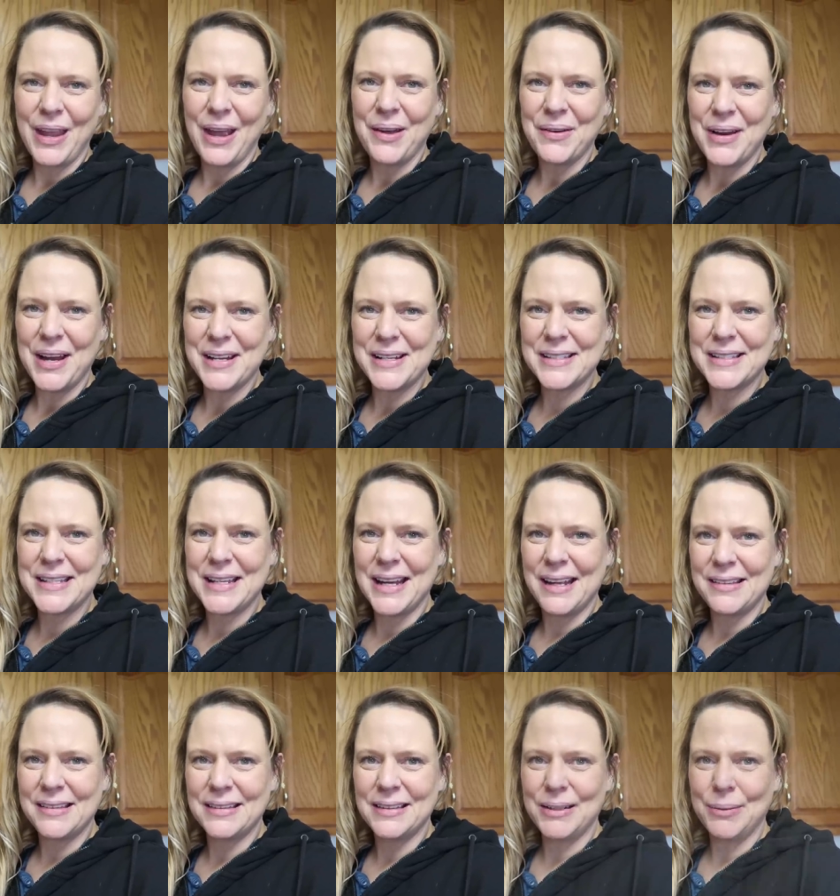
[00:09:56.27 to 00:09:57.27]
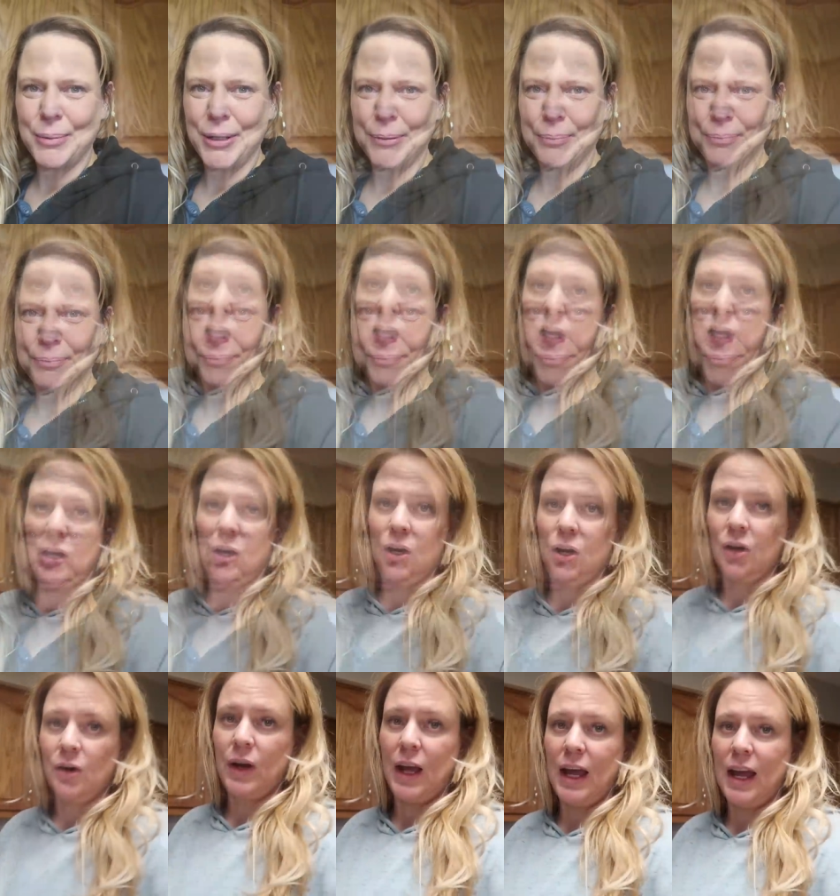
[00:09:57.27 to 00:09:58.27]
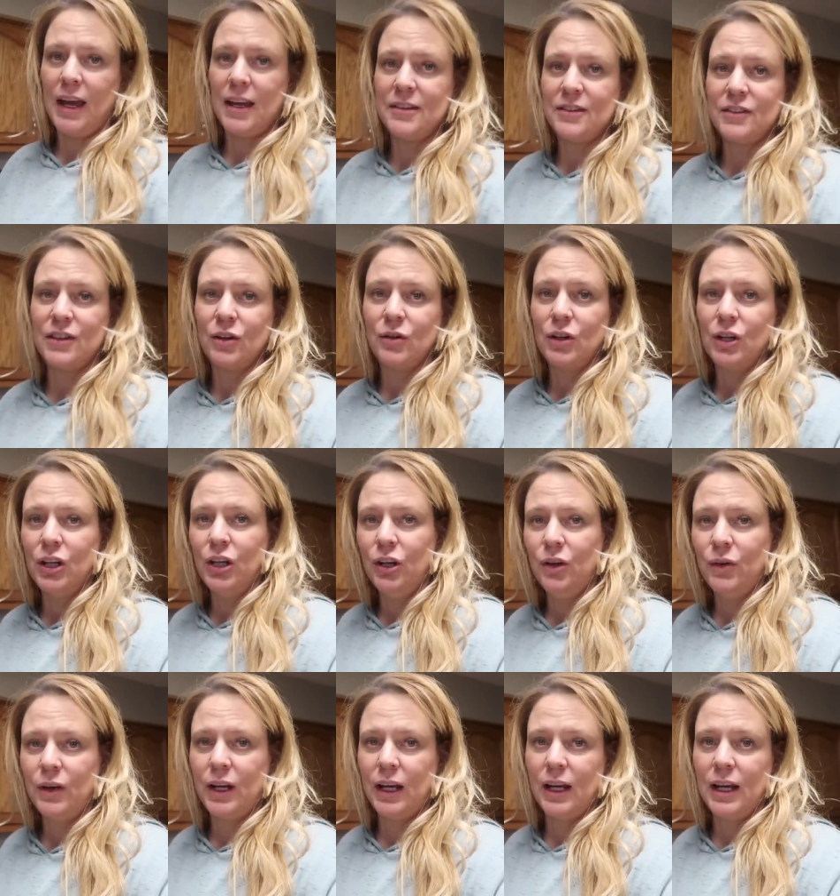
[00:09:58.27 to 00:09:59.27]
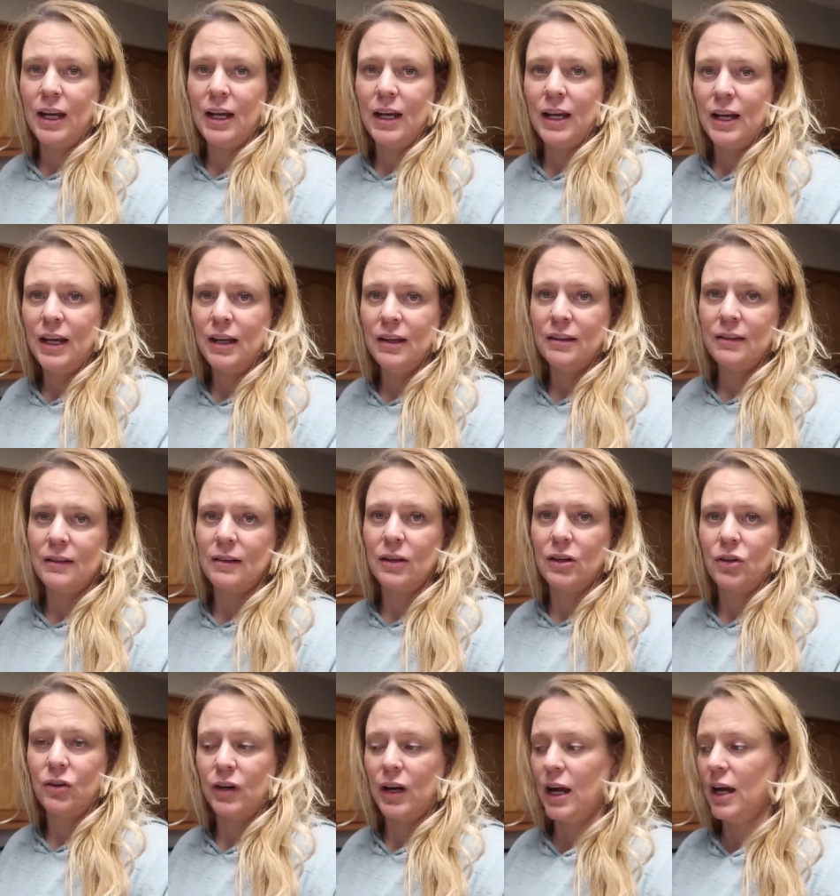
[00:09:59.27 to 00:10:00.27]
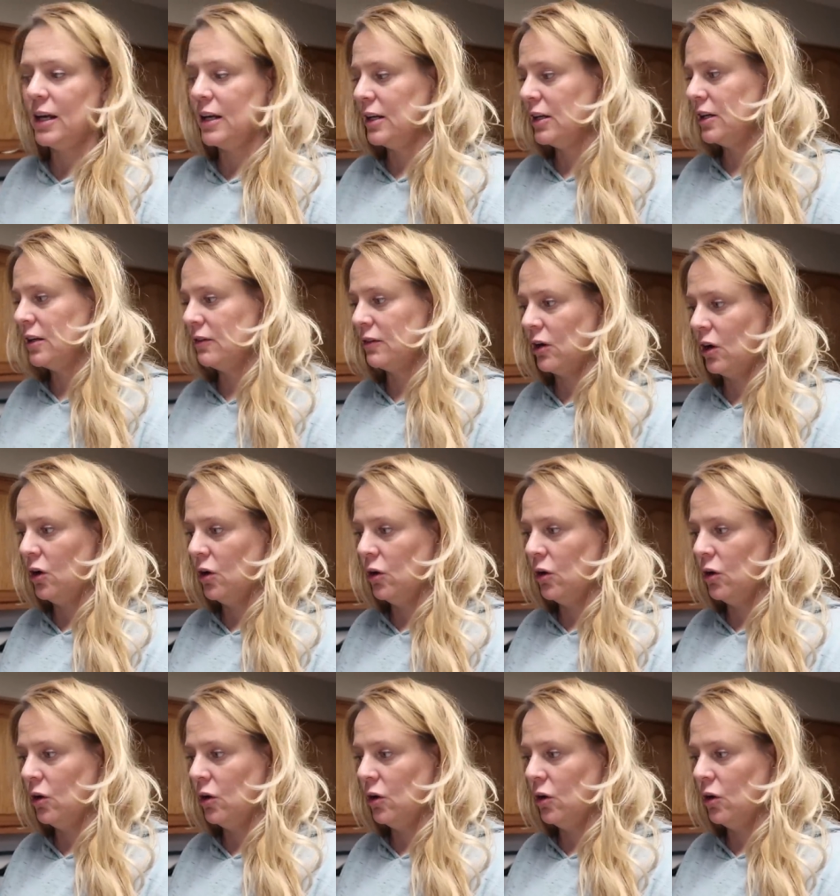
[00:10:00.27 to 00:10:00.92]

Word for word: All right, I'll see you guys in a little bit. Okay, so Luke is created his